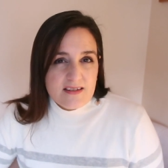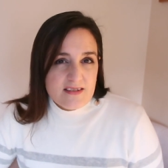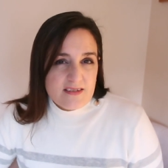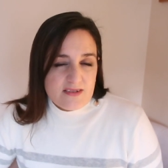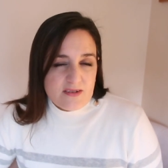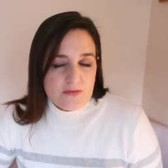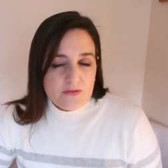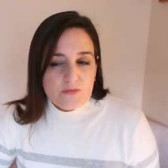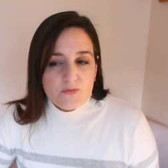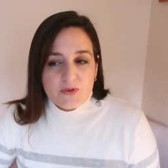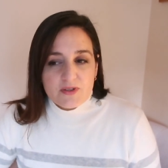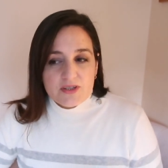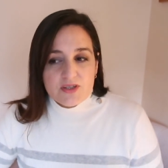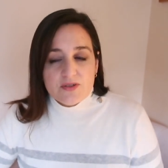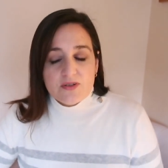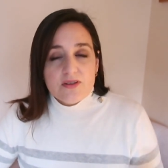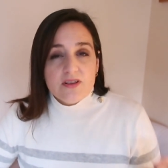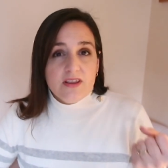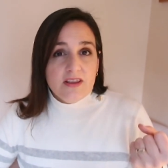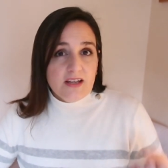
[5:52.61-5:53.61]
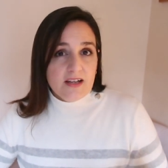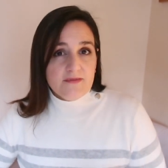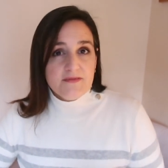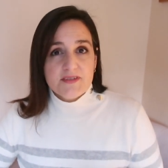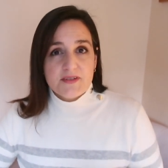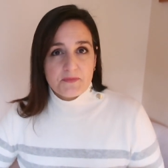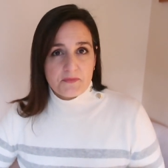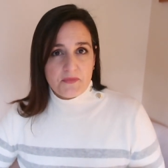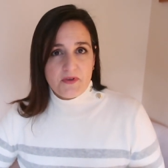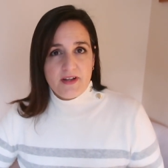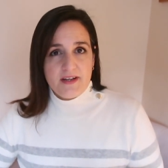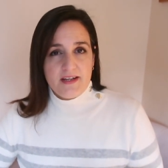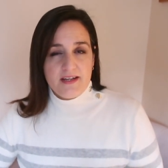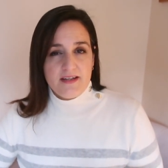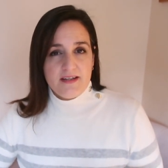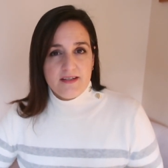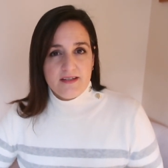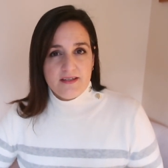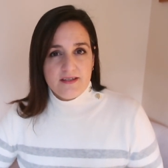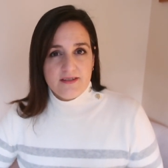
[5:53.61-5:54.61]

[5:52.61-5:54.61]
you know, when you love somebody,